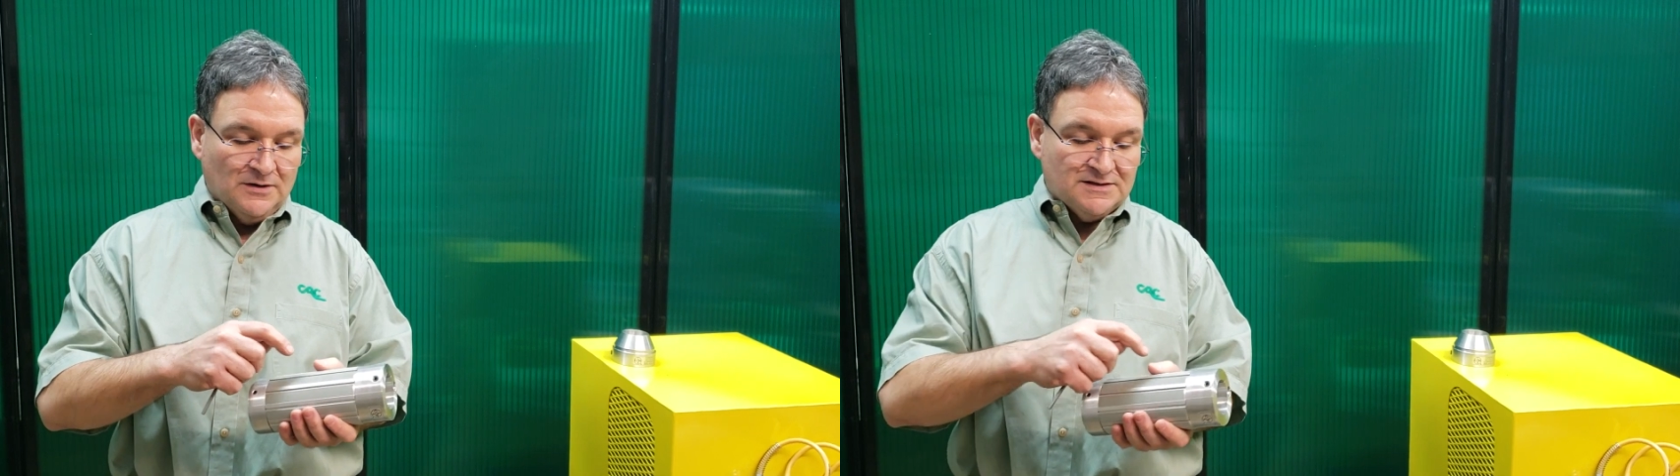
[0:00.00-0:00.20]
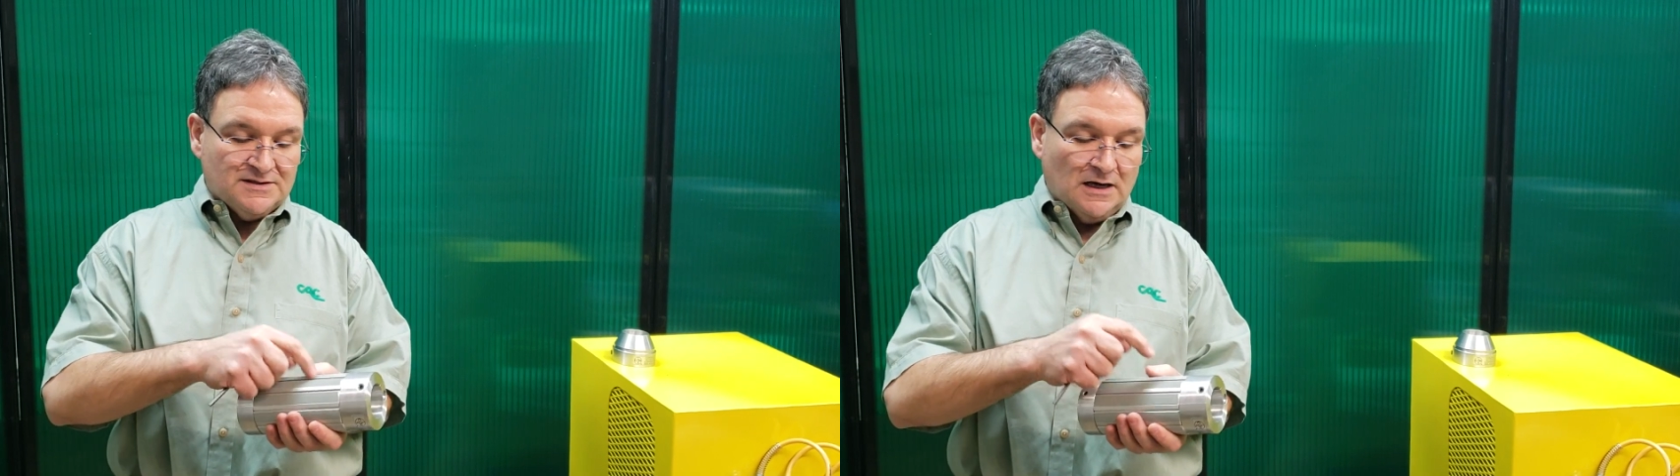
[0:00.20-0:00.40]

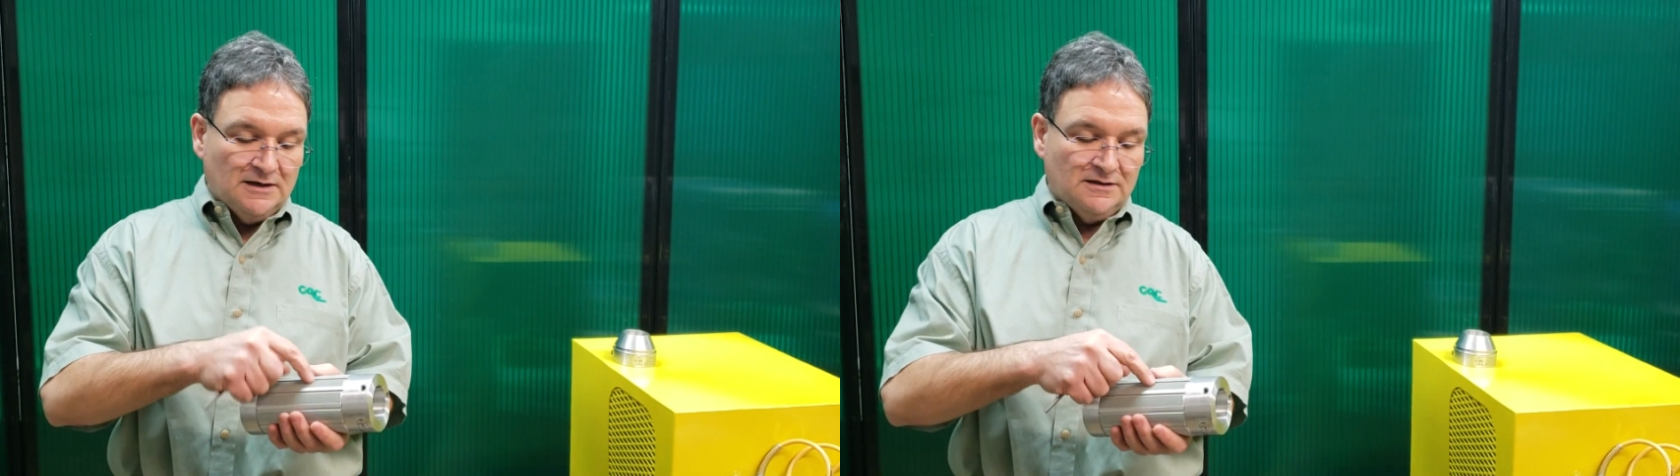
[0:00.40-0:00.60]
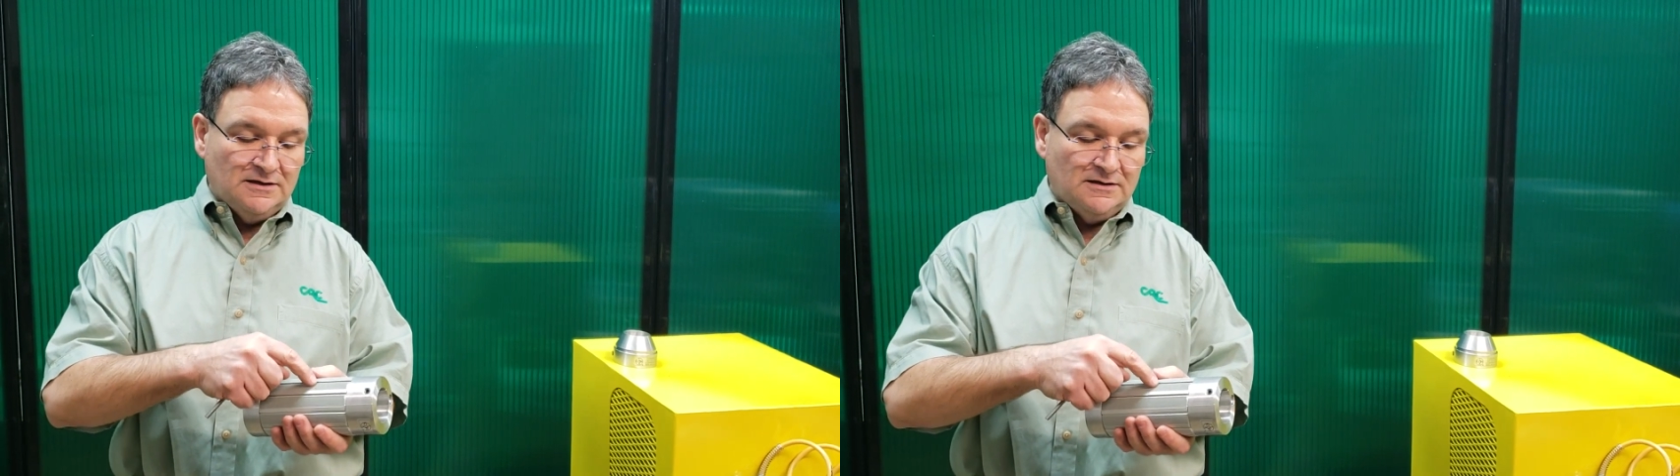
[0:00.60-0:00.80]

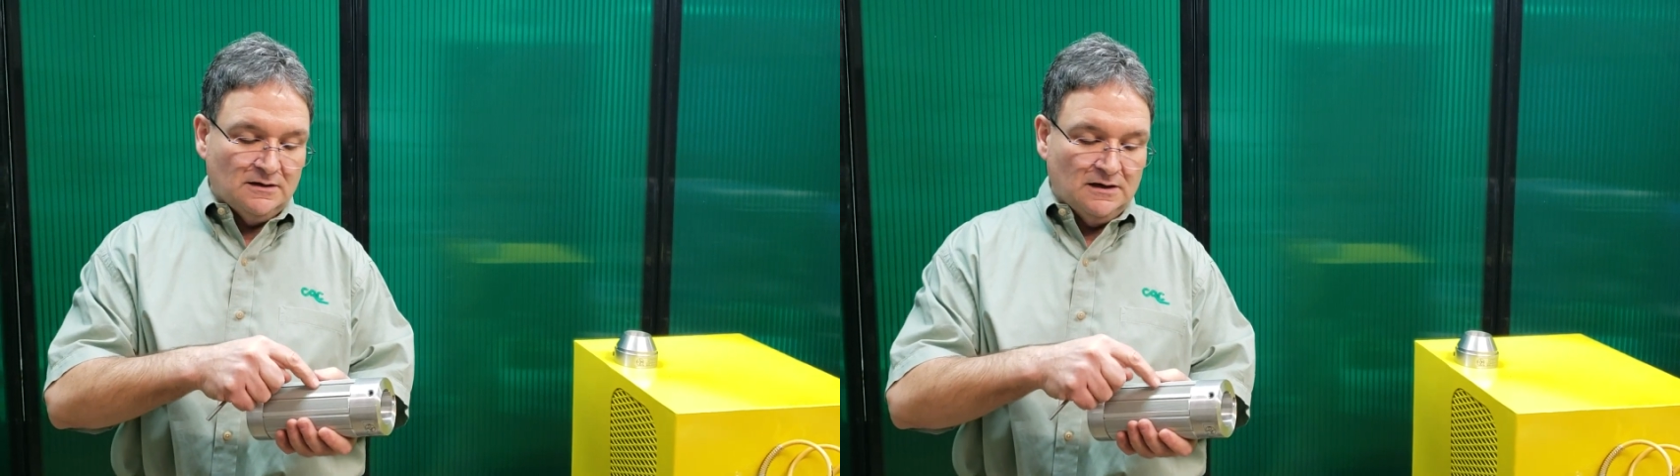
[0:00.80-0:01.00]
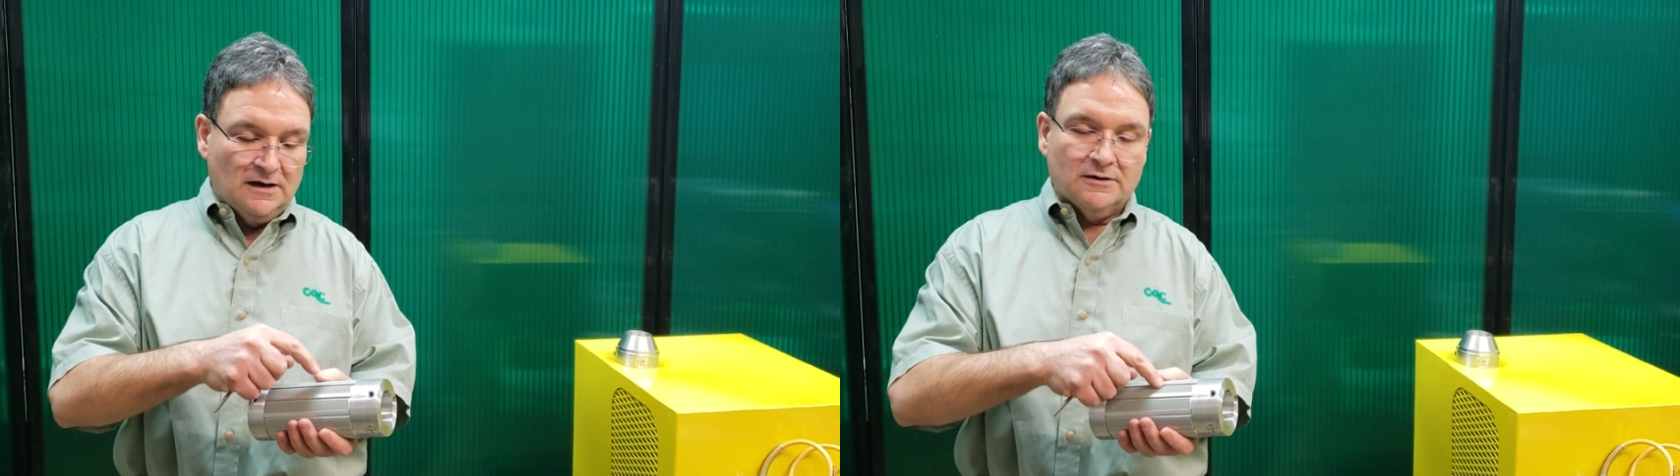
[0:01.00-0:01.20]
inside of
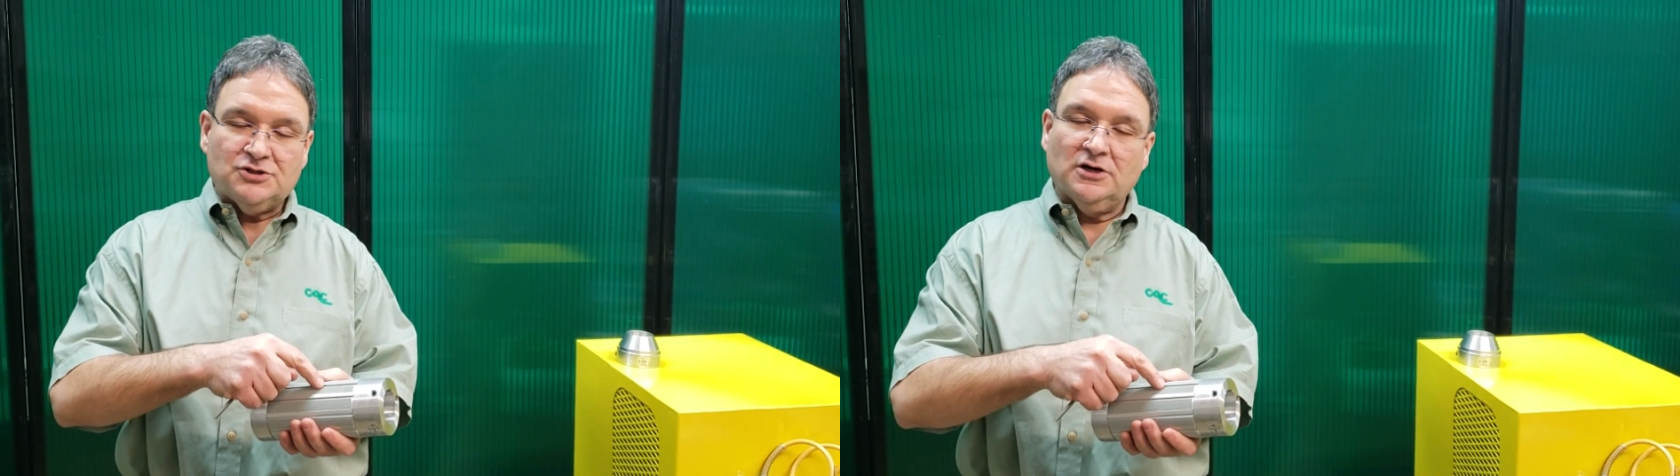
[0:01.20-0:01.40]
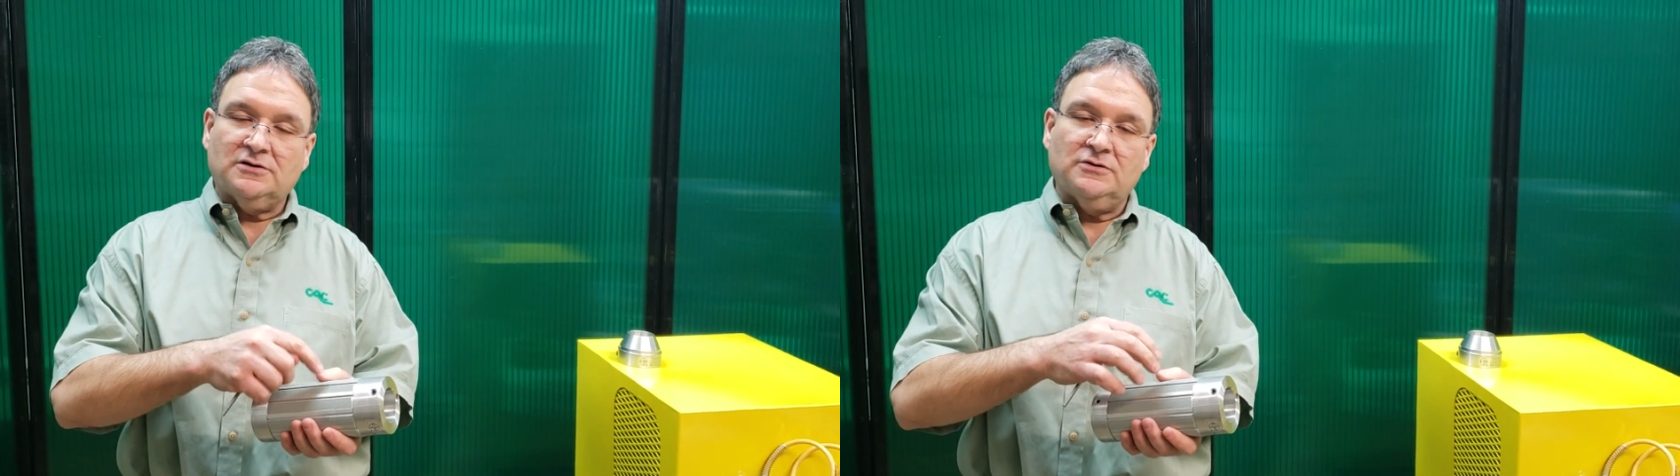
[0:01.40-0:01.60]
the air chuck,